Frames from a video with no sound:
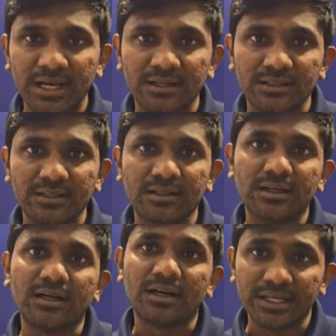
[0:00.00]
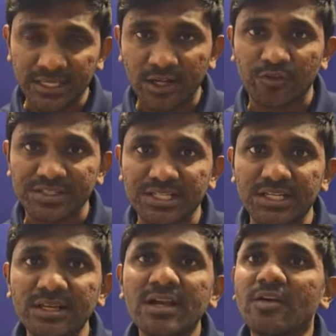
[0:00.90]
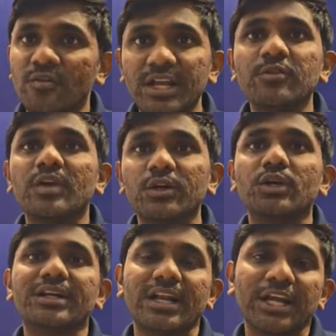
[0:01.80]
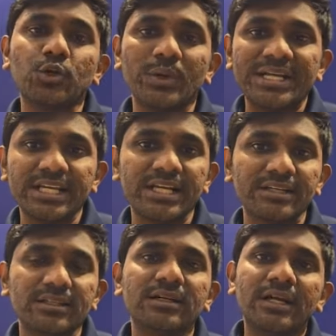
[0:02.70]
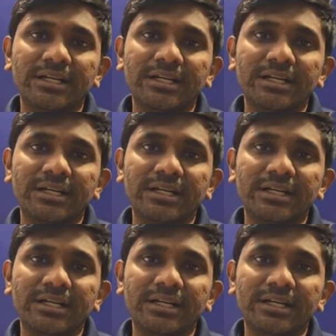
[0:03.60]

our facility, wherein we are trying to integrate the